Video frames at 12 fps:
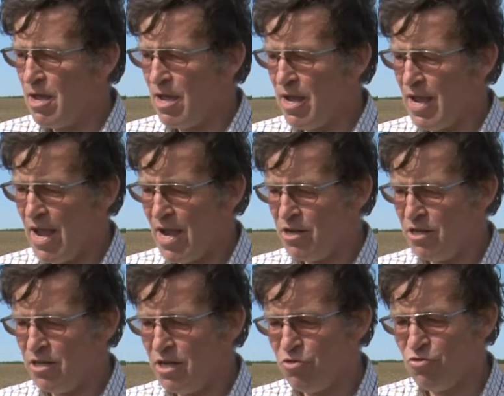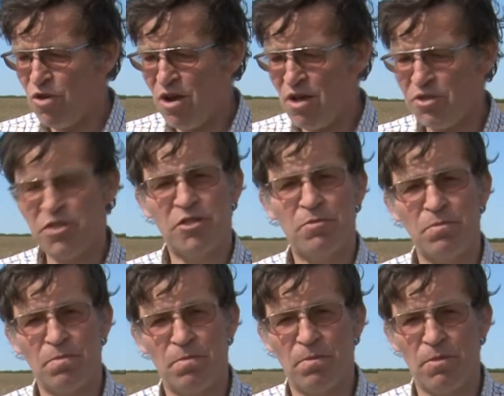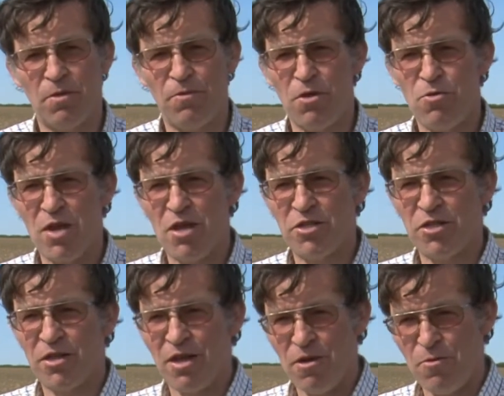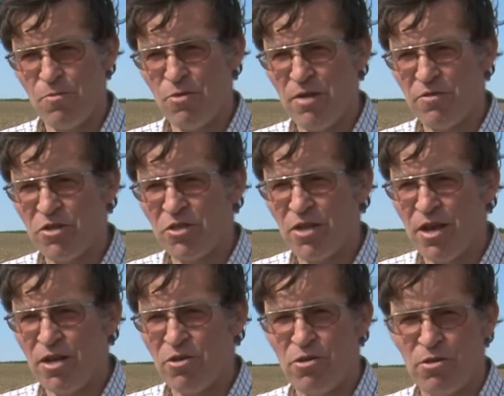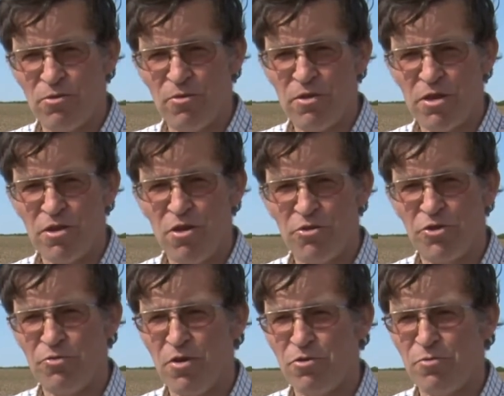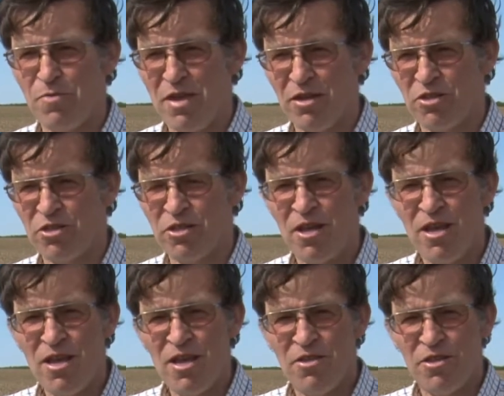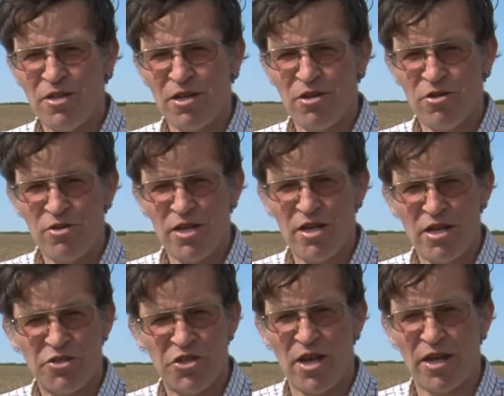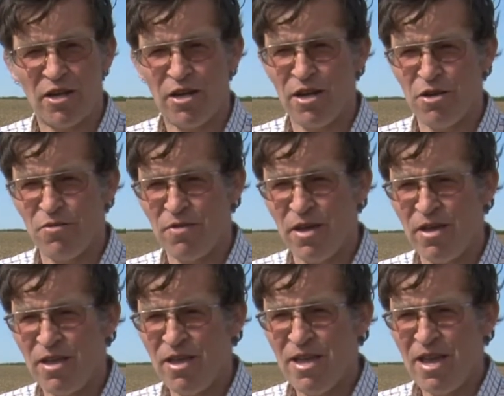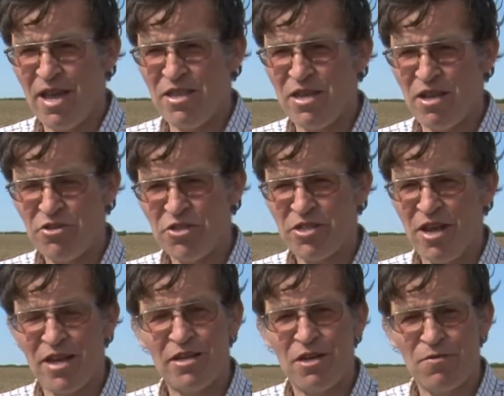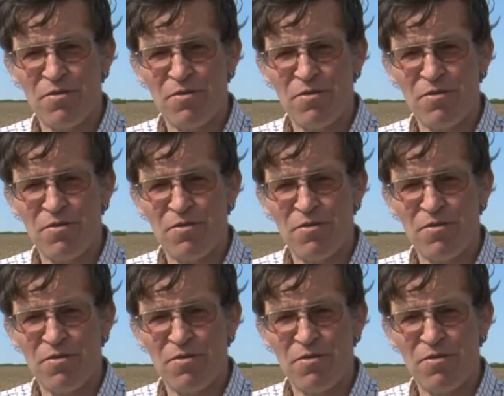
I had it in grass a few years ago, previous cycle, with a Cotswold mix that included Ulsike clover, and the Ulsike did